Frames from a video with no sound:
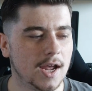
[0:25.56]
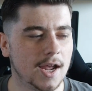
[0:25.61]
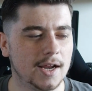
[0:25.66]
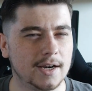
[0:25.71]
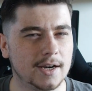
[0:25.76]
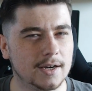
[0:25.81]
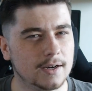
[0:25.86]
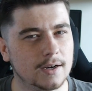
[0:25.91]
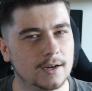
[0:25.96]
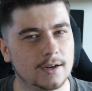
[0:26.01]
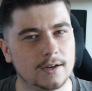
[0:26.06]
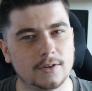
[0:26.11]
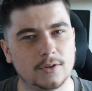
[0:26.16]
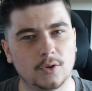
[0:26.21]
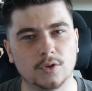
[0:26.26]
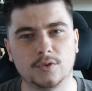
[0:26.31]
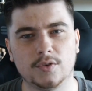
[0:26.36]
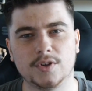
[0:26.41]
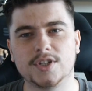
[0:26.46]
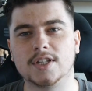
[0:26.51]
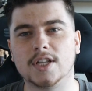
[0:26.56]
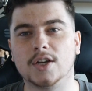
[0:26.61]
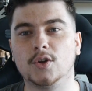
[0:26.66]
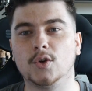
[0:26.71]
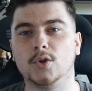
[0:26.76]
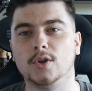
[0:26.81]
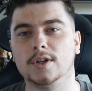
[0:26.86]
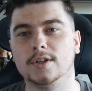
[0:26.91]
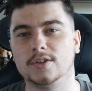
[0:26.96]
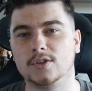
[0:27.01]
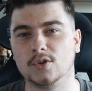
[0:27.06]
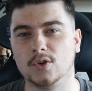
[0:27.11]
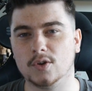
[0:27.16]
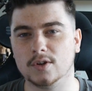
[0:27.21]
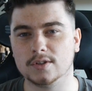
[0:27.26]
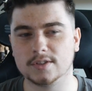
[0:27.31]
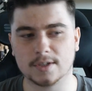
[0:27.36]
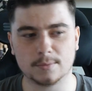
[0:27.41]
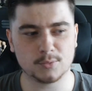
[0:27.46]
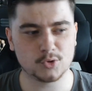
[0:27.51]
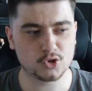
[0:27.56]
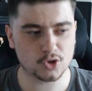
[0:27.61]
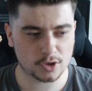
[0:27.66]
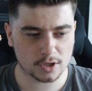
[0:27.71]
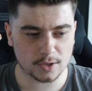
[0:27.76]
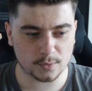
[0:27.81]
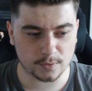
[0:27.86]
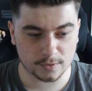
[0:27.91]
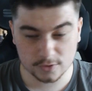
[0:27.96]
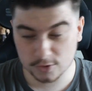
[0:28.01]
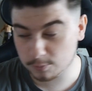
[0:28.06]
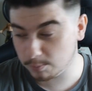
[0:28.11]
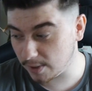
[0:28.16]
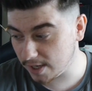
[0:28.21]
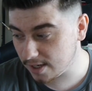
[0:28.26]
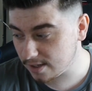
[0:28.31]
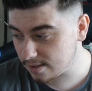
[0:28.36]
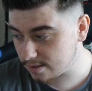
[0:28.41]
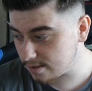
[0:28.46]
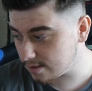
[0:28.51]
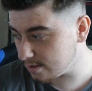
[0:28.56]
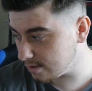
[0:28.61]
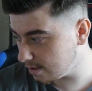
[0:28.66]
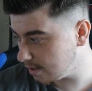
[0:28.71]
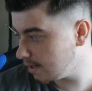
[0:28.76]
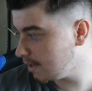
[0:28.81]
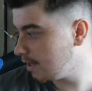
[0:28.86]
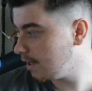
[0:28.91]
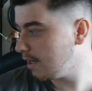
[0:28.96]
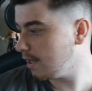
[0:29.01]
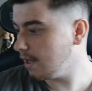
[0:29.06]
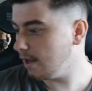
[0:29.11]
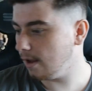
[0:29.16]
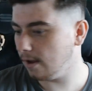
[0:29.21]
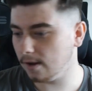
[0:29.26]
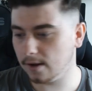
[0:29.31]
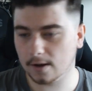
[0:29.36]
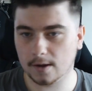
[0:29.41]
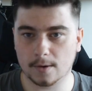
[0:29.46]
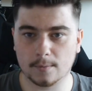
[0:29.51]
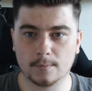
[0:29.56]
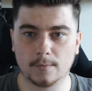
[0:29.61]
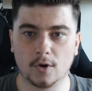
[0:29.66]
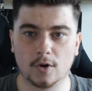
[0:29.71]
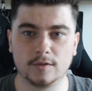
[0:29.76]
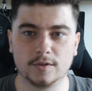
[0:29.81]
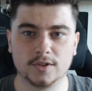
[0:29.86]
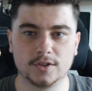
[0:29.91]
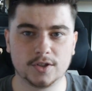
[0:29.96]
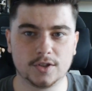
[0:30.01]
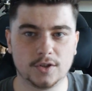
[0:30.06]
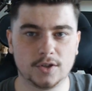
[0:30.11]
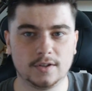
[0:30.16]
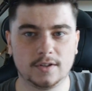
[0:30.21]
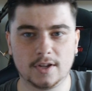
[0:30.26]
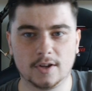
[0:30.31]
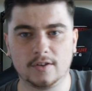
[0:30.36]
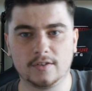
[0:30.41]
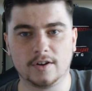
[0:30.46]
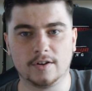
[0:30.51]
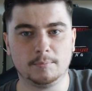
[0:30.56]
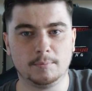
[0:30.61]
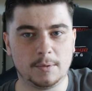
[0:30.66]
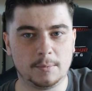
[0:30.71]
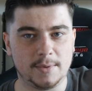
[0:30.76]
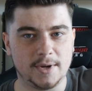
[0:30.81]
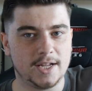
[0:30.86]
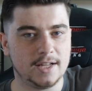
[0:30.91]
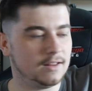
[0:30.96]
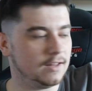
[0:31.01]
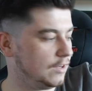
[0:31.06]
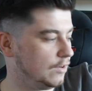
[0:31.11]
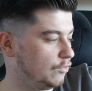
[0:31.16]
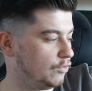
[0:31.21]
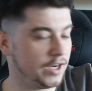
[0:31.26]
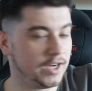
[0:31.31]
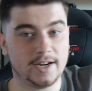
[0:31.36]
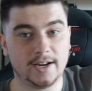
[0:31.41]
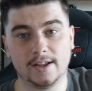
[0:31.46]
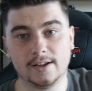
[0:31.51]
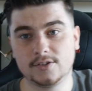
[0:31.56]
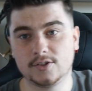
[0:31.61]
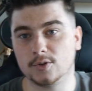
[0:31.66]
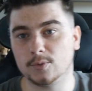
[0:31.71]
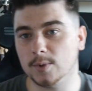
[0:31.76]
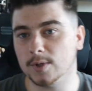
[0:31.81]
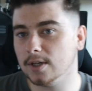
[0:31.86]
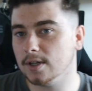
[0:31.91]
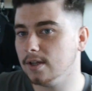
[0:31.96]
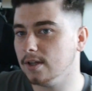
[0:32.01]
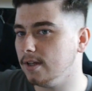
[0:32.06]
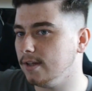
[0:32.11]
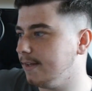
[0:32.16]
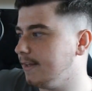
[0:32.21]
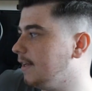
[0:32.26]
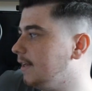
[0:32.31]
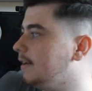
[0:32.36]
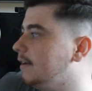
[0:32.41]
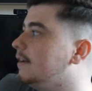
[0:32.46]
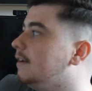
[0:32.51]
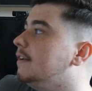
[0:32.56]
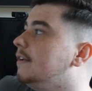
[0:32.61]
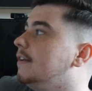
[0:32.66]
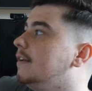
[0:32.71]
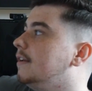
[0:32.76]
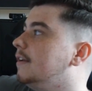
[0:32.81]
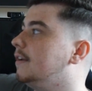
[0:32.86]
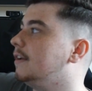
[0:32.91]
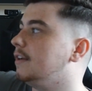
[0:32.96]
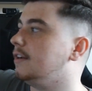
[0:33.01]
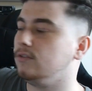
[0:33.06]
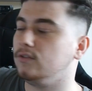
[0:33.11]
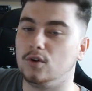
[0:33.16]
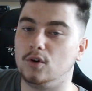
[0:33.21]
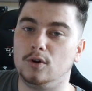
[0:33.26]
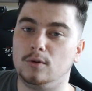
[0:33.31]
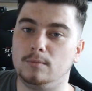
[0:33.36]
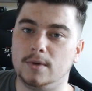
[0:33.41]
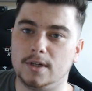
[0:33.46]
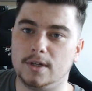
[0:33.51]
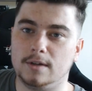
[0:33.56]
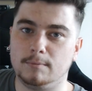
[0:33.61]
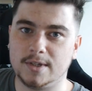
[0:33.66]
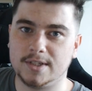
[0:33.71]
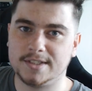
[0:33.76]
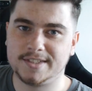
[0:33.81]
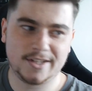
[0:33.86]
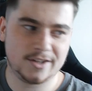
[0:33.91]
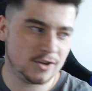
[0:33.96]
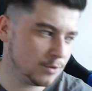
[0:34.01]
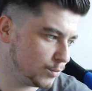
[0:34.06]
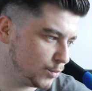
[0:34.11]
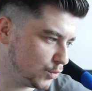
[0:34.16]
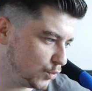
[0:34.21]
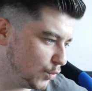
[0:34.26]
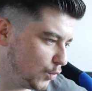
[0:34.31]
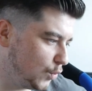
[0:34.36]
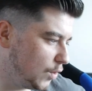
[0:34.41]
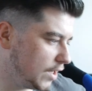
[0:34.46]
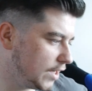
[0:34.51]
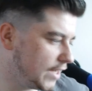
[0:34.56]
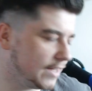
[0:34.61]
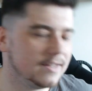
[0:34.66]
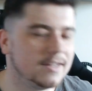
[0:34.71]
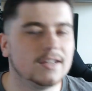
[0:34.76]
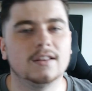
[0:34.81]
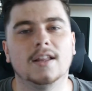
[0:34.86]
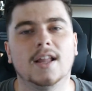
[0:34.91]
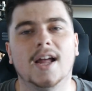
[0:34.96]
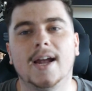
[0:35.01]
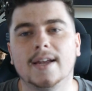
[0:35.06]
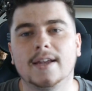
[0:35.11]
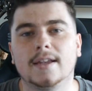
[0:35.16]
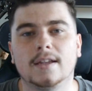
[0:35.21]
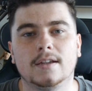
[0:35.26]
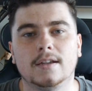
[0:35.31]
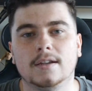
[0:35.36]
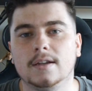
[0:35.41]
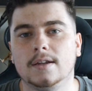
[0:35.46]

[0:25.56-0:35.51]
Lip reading: and the only reason I couldn't is because I'm struggling with space. Obviously you can tell I've got my bed like right next to me, and then I've got my setup, so I kind of lack